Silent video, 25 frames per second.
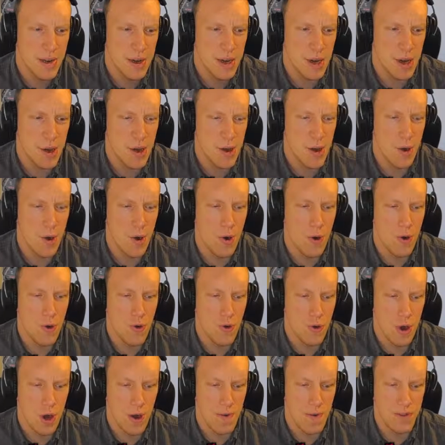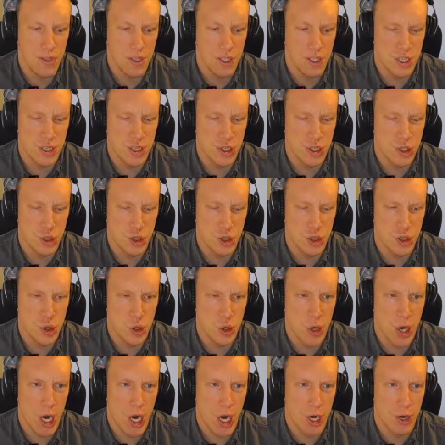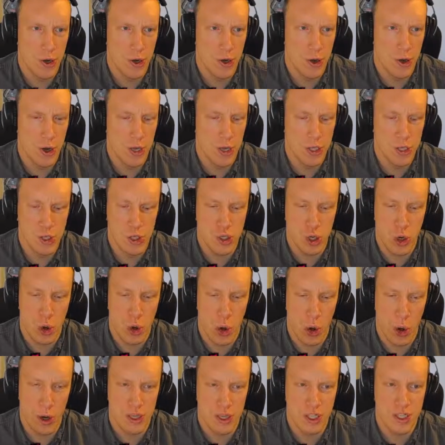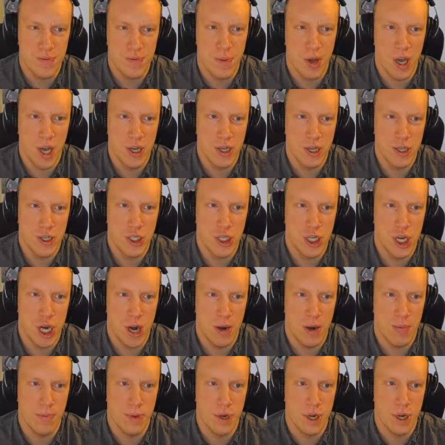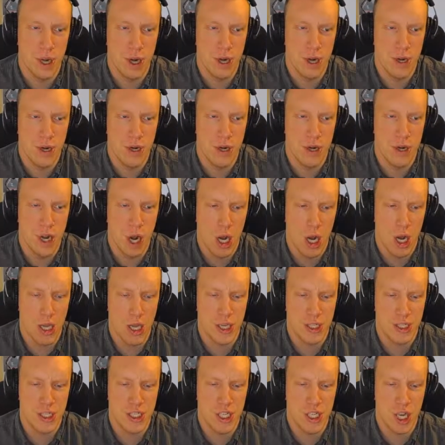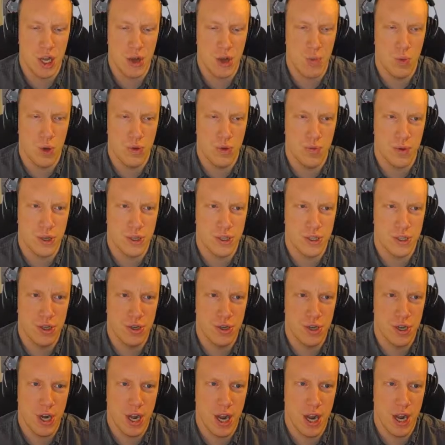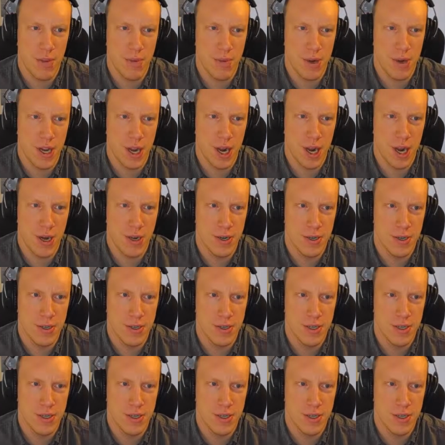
Oh, if it's into trainer endorsed by the champion. Let's see, what was your name again?